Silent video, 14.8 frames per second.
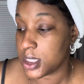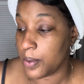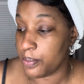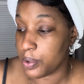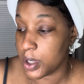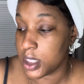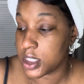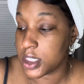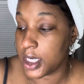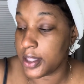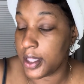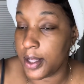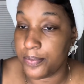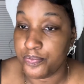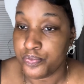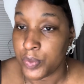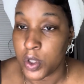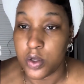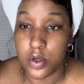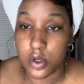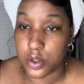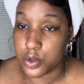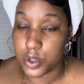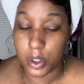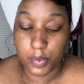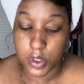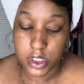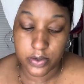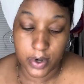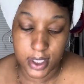a brush, and then you could do your
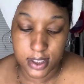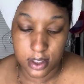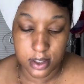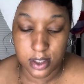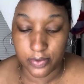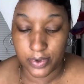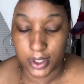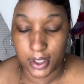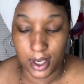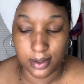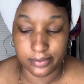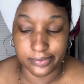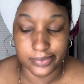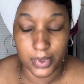moisturizer and stuff like that.